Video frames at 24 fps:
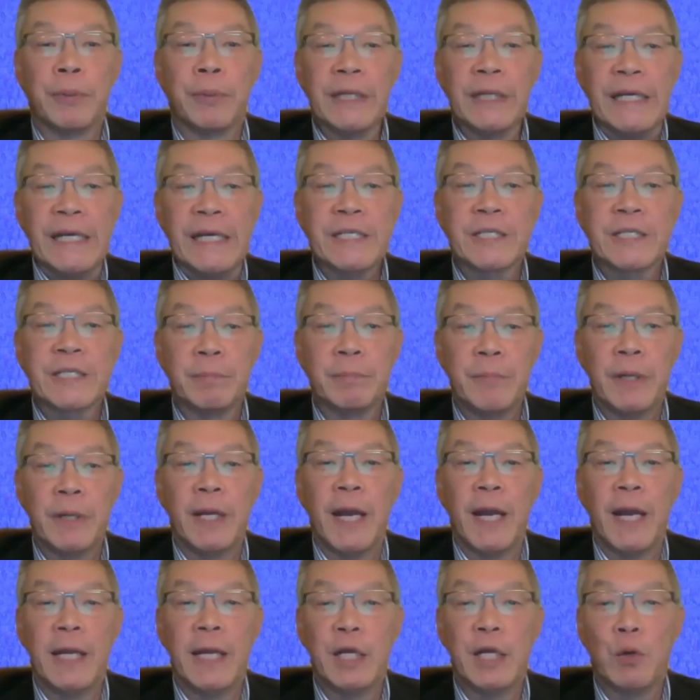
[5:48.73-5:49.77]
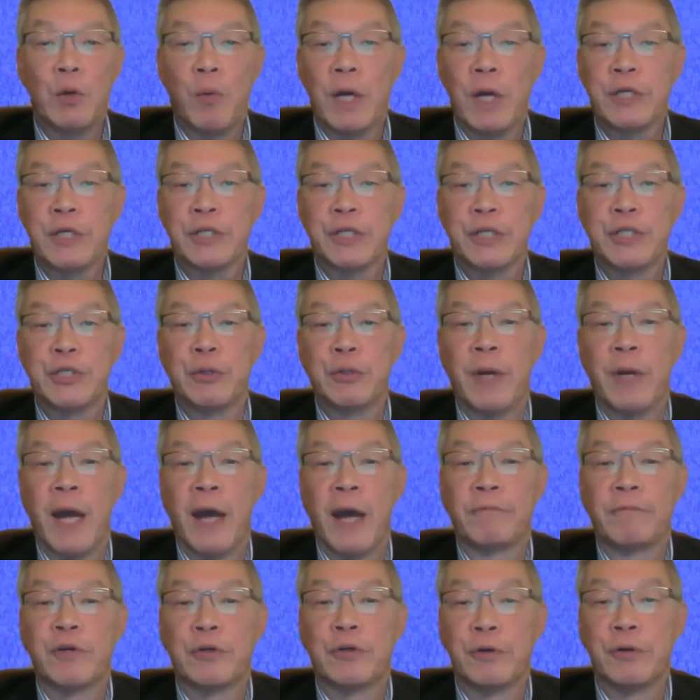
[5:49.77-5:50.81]
please submit any questions you
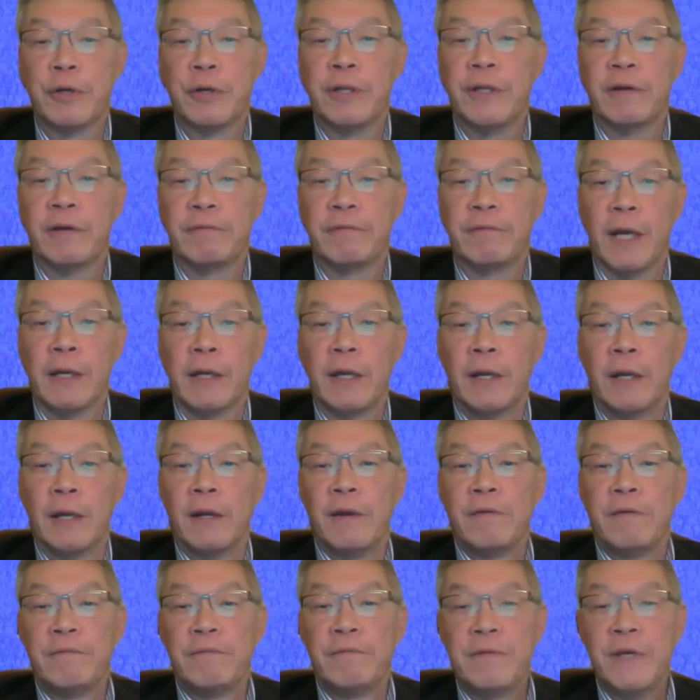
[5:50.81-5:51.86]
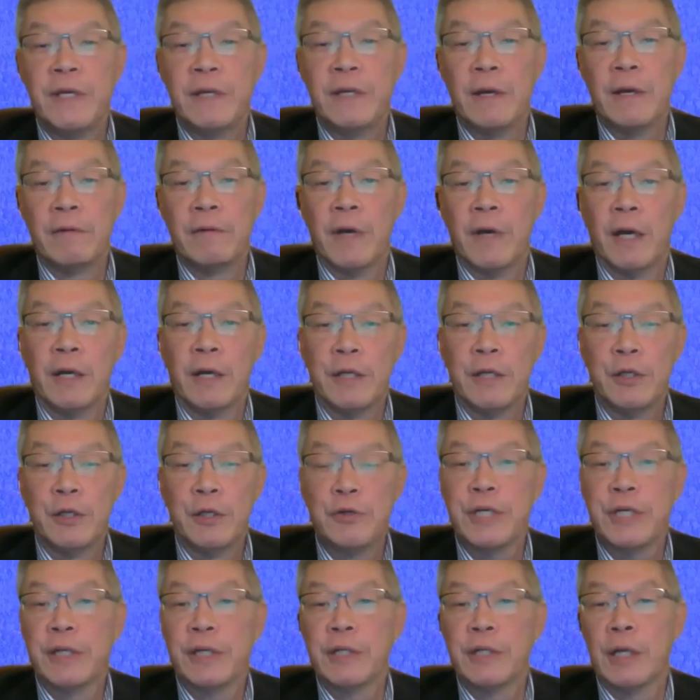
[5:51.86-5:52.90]
have during the event
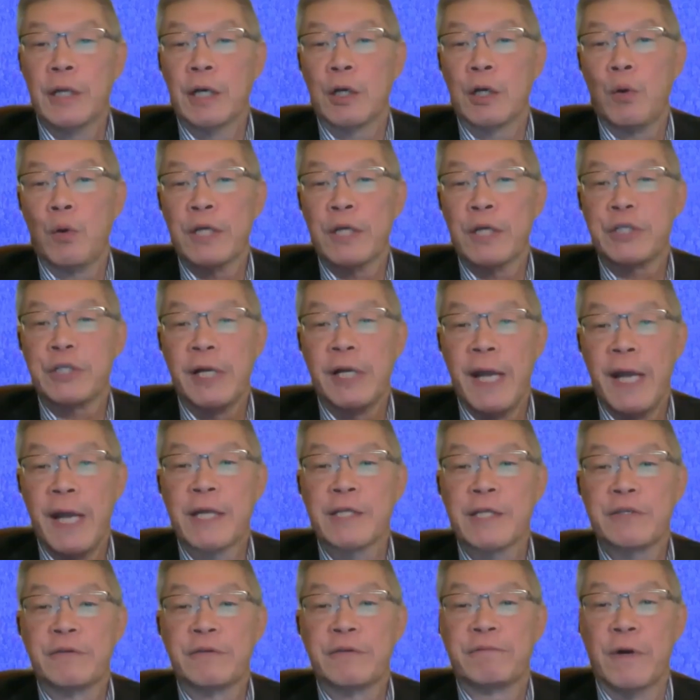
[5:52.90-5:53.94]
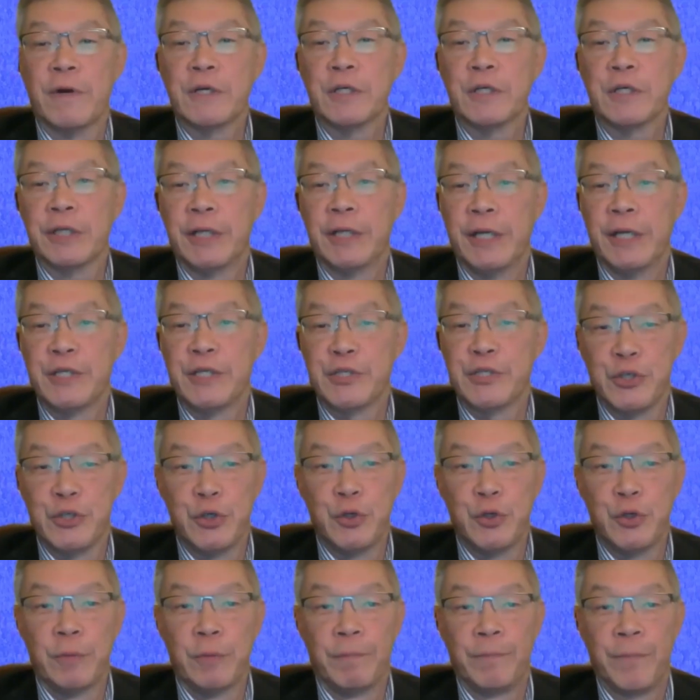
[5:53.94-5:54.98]
using the question and answer function in
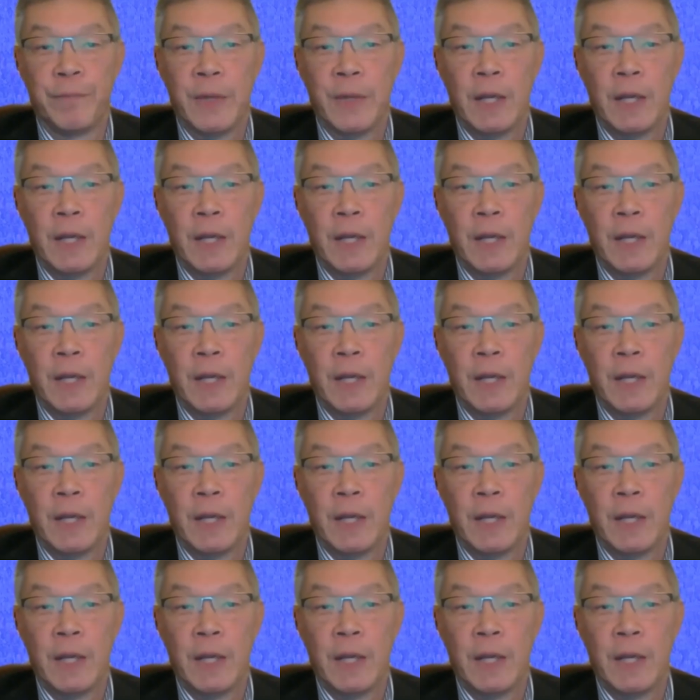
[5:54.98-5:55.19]
Zoom.